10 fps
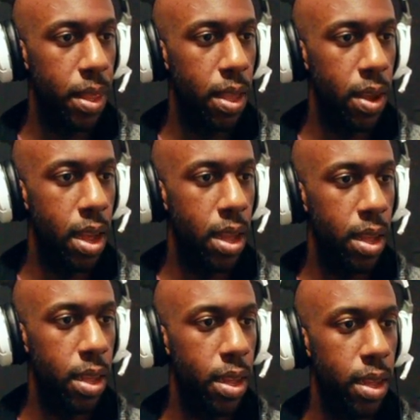
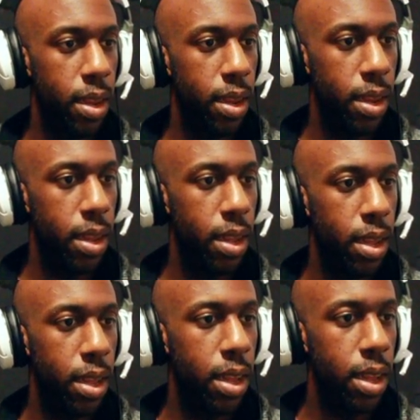
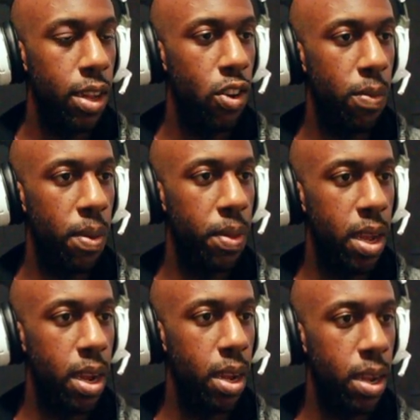Kong. Okay. Jump up
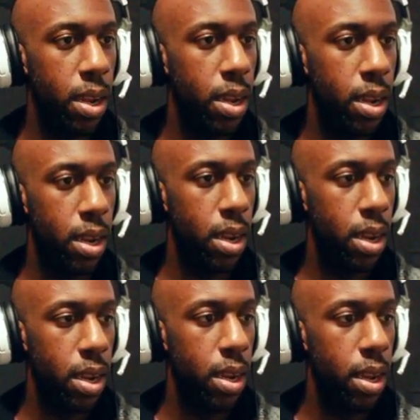there
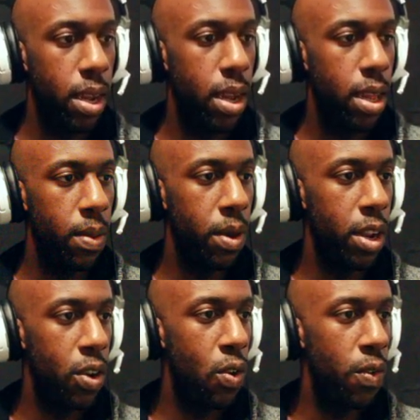
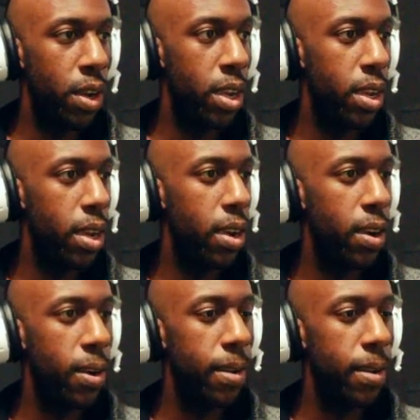gonna go over here.